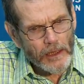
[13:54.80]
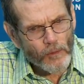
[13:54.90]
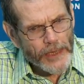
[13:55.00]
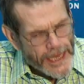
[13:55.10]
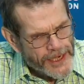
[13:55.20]

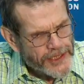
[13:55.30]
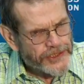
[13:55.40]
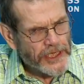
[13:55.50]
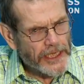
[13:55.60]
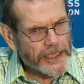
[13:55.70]
We had a
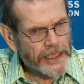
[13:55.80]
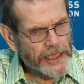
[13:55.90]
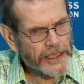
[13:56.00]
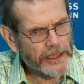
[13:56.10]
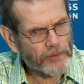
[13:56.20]
design,
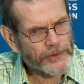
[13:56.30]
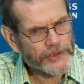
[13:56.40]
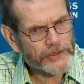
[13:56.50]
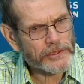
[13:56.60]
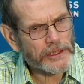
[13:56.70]
and it
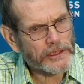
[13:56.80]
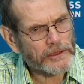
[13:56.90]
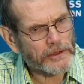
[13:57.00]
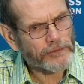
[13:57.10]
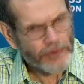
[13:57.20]
was
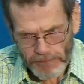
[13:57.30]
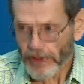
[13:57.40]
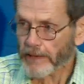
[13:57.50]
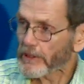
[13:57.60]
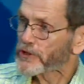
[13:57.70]

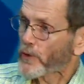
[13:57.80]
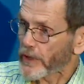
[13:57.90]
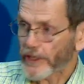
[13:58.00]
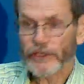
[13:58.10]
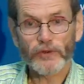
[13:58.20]
very much
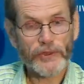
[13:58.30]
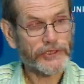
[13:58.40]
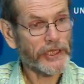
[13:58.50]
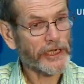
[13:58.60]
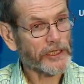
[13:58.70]
oriented
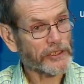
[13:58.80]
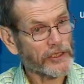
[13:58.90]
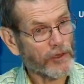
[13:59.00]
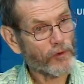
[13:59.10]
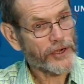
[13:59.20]
towards getting to
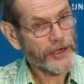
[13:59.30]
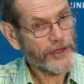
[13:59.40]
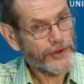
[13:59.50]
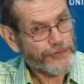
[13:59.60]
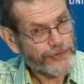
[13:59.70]
know one
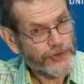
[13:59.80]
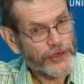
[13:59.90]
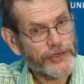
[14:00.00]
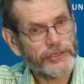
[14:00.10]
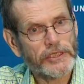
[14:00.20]
another
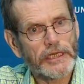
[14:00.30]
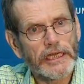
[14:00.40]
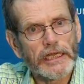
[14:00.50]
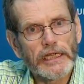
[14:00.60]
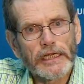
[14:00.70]
first.
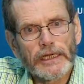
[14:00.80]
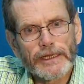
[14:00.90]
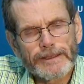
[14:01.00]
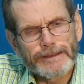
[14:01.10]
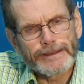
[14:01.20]

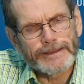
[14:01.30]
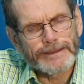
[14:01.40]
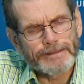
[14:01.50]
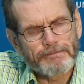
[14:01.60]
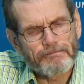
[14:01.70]

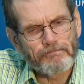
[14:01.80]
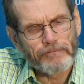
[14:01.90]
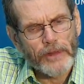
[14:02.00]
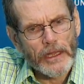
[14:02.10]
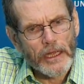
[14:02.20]

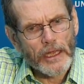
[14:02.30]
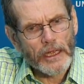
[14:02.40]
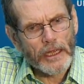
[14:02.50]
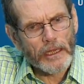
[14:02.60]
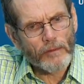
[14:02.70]

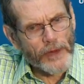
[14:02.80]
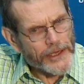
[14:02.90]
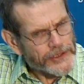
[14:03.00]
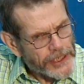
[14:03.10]
We had a